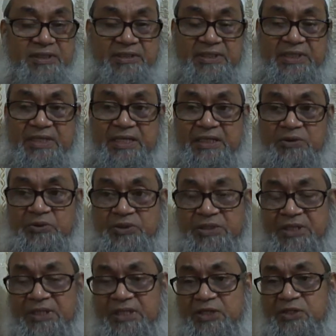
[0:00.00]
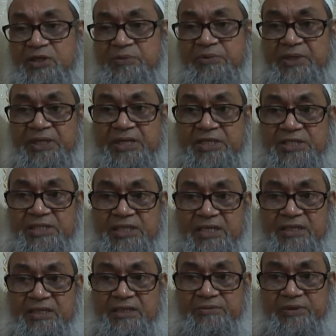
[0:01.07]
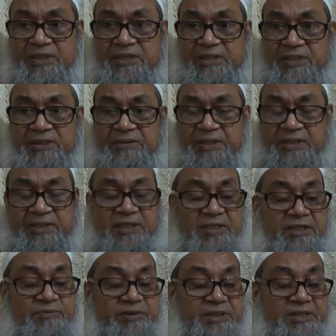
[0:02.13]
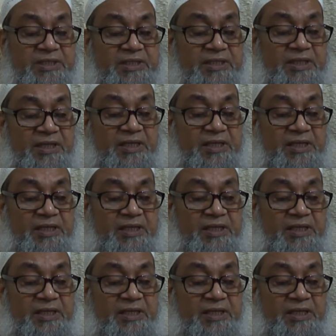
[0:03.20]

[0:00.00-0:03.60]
They are used in case of rickettsial infection,